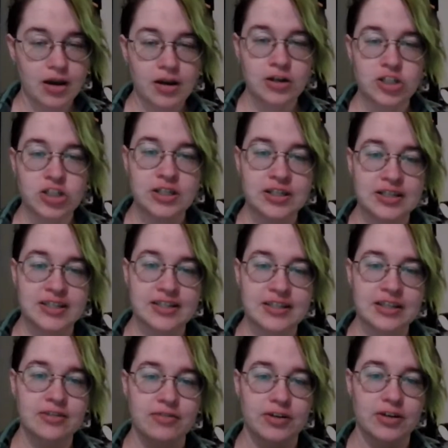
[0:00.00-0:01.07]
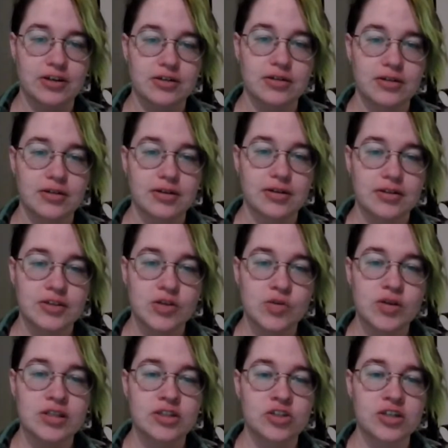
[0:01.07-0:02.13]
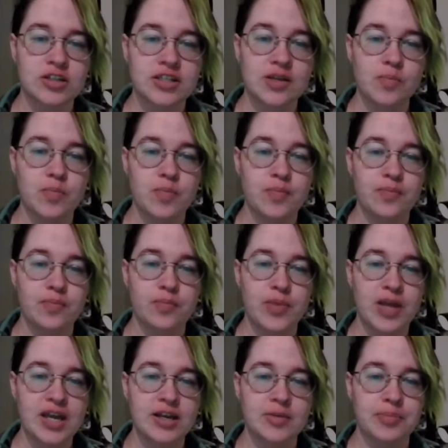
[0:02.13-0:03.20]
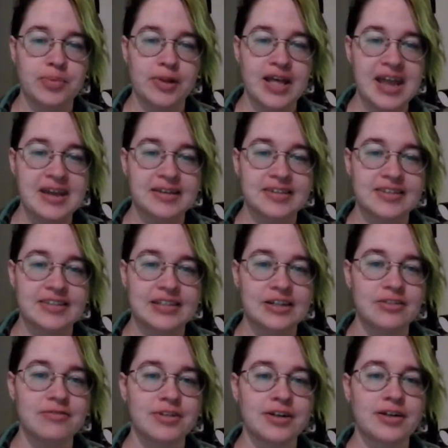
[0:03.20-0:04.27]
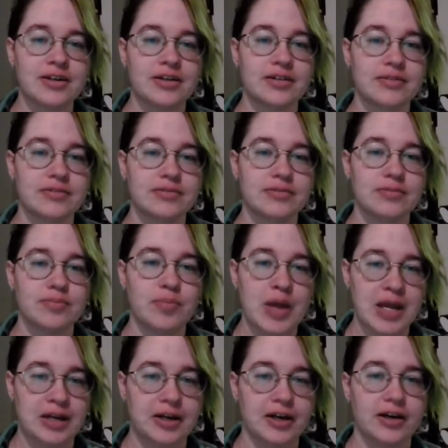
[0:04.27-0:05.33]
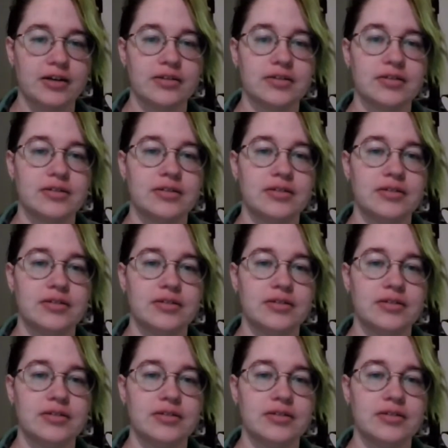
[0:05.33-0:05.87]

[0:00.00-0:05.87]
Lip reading: Argent is silver, so it's just a big blank silver banner.